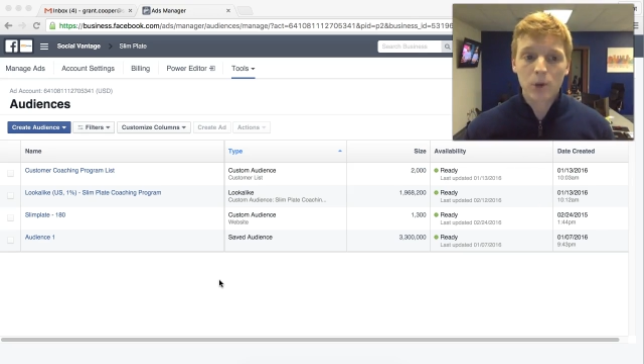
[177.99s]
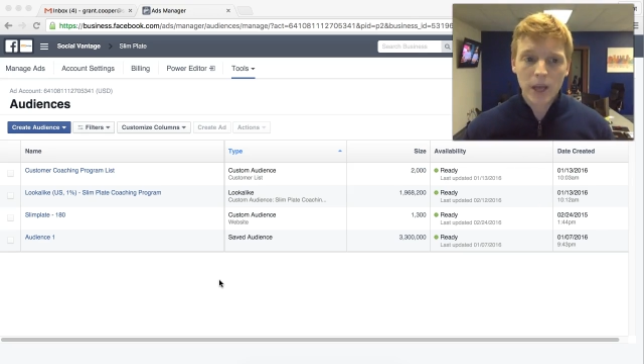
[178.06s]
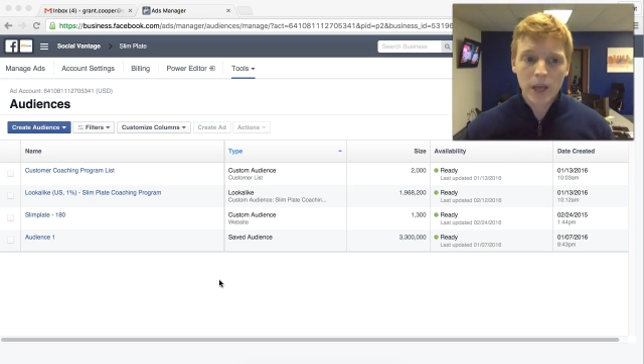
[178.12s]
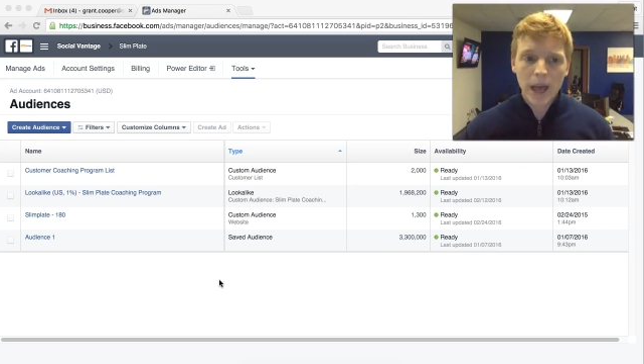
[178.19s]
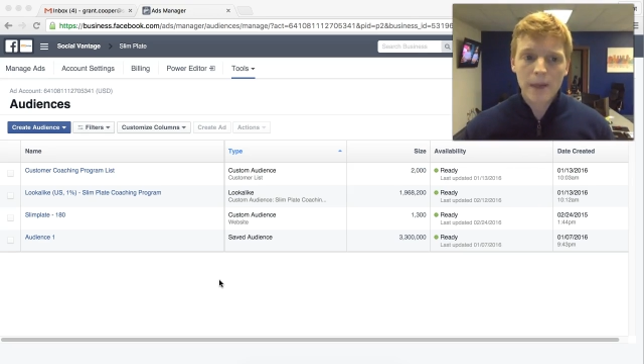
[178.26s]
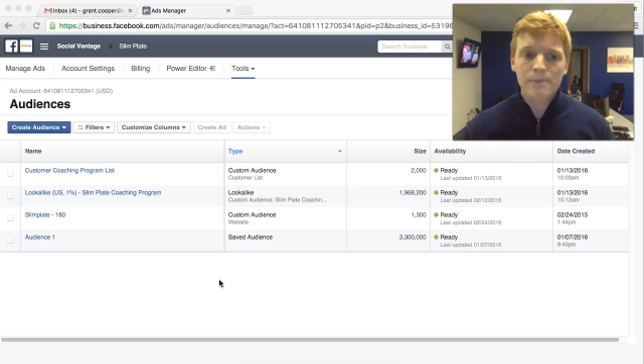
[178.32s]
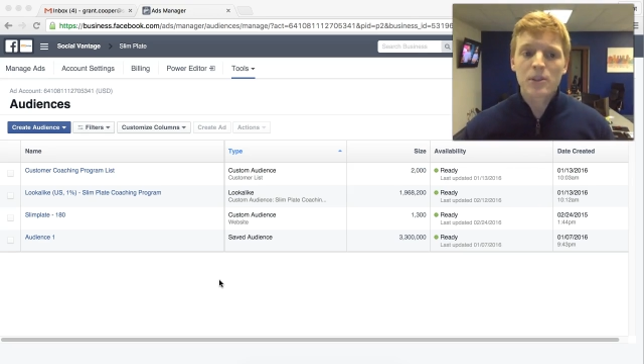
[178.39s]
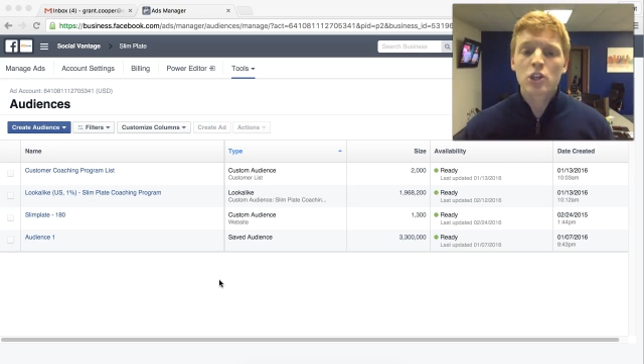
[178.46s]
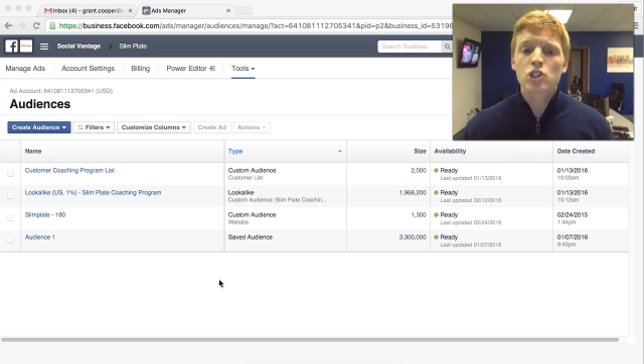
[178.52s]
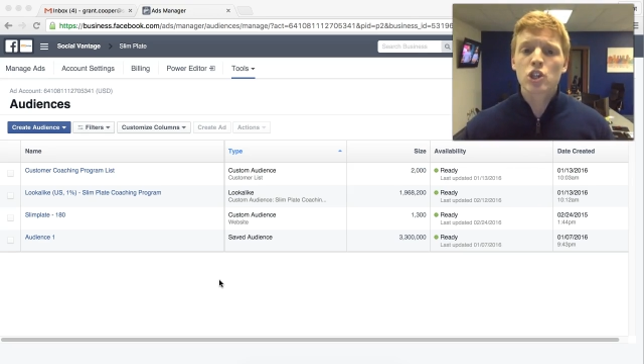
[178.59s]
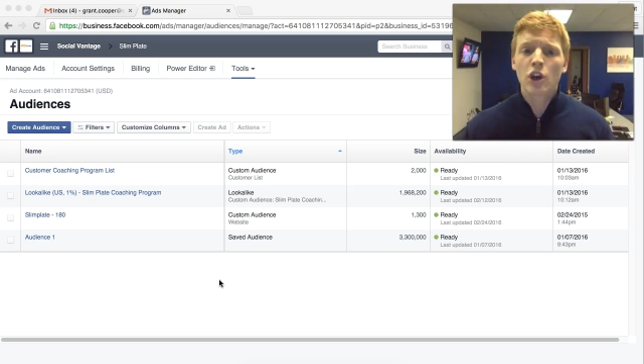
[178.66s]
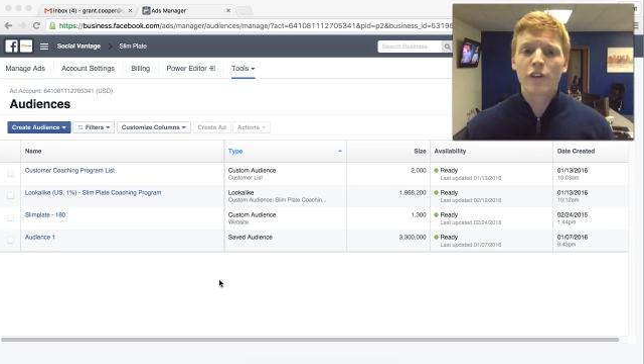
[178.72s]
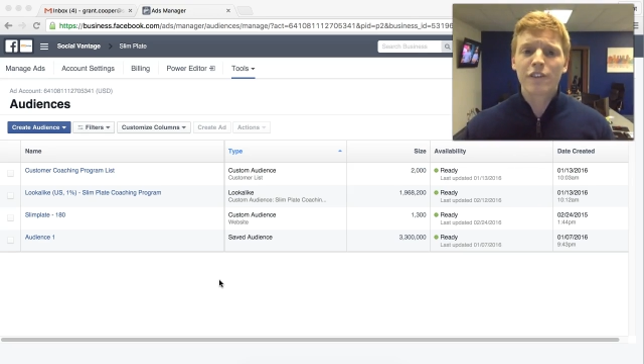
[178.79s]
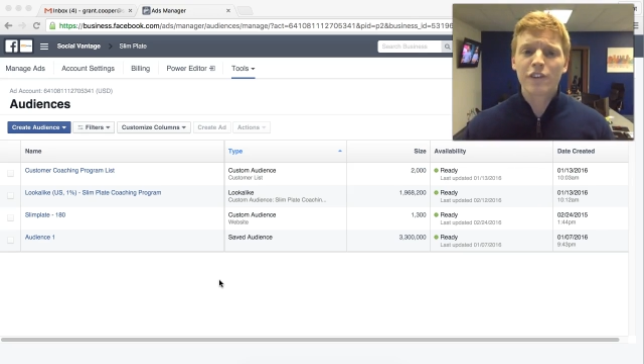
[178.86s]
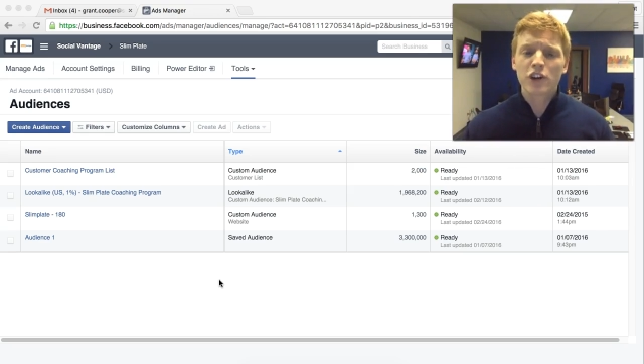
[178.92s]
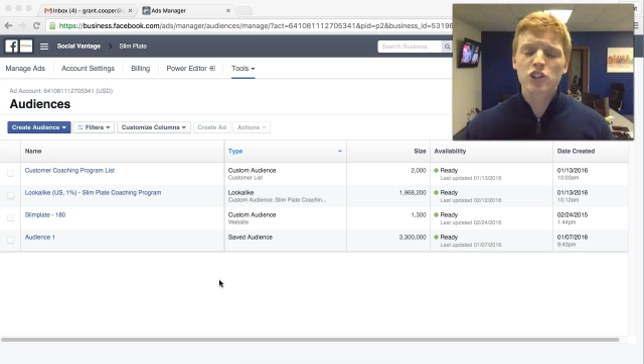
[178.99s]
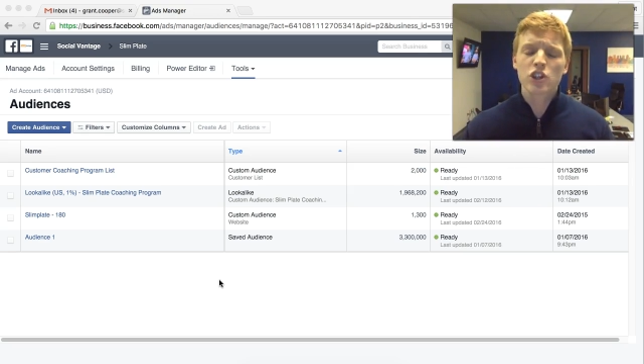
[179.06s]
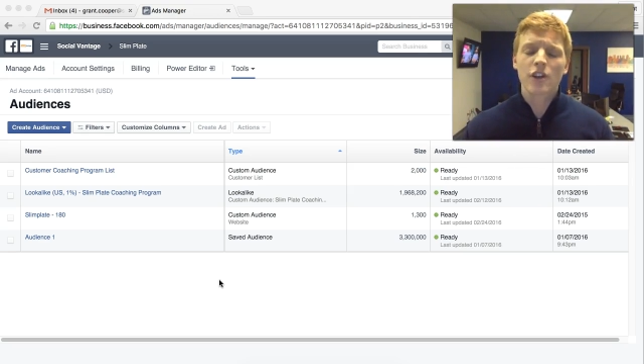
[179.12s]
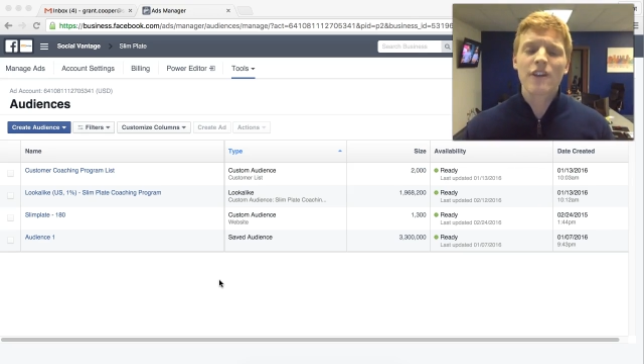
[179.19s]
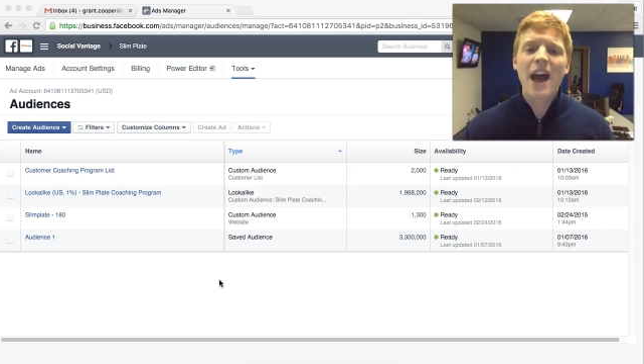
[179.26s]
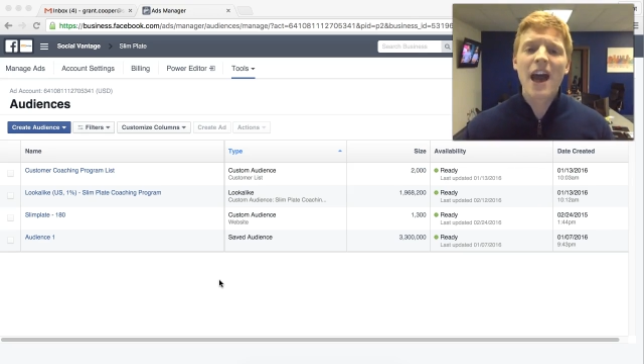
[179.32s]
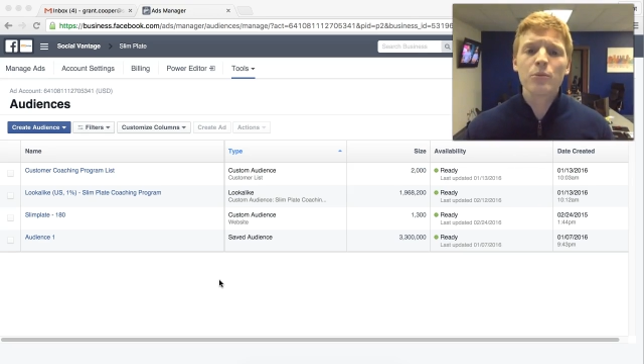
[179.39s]
Okay, so first
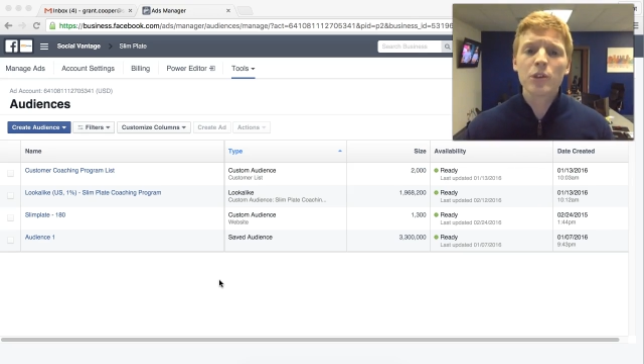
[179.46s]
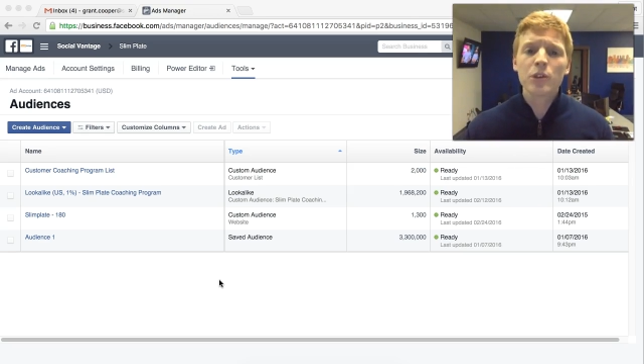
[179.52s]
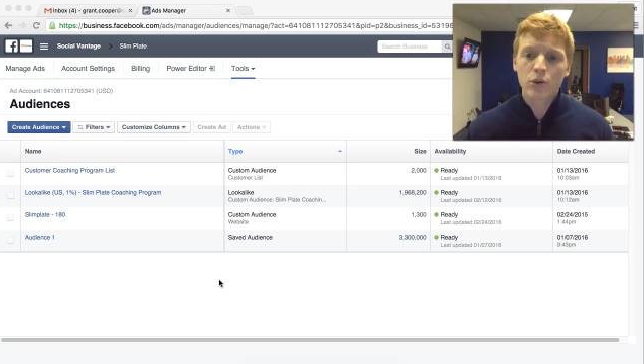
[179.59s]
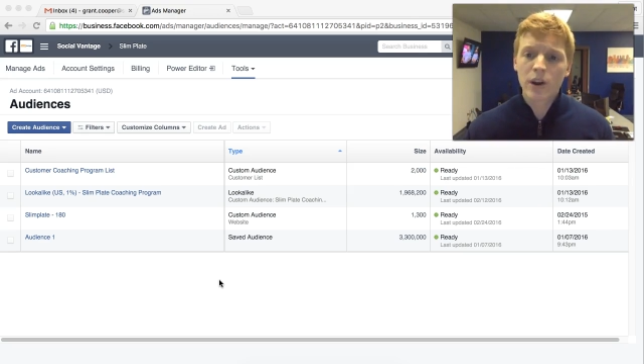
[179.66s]
off, how do we